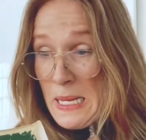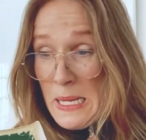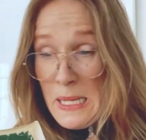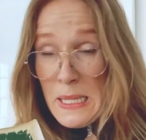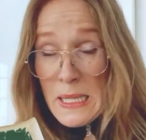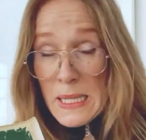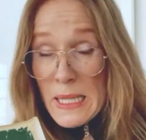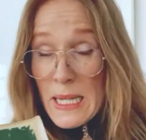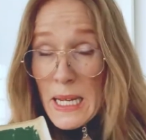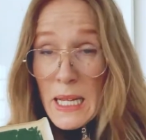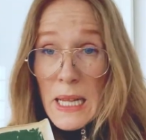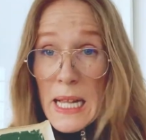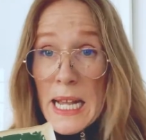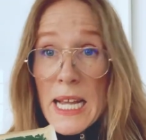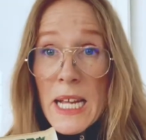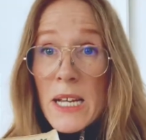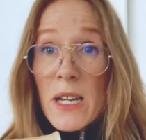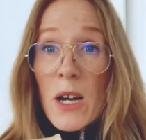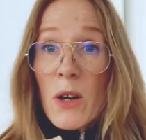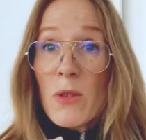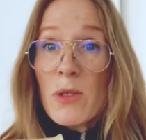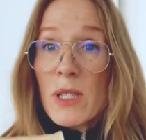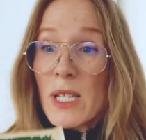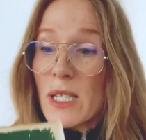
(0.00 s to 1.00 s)
Still, he
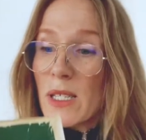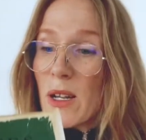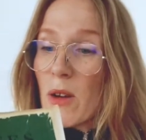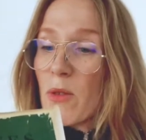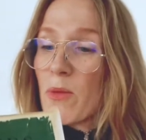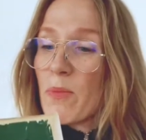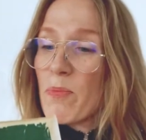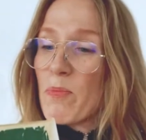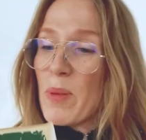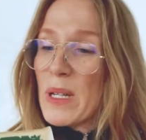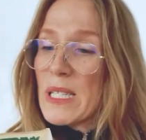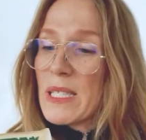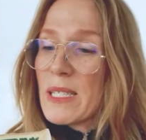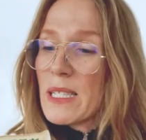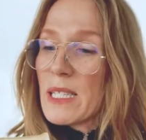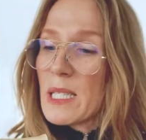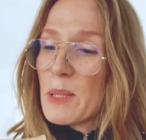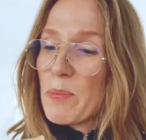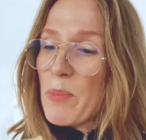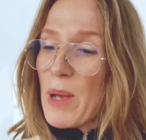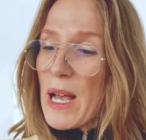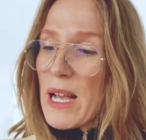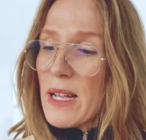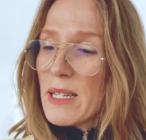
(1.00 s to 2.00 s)
knows his own business
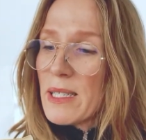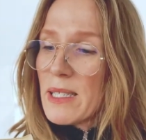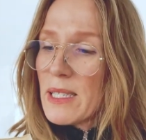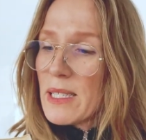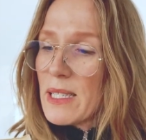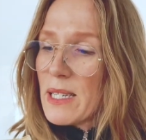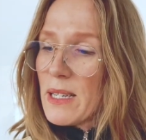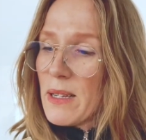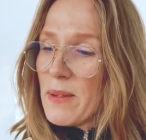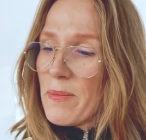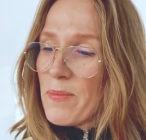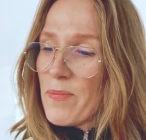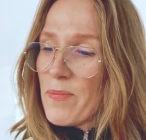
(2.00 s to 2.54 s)
best.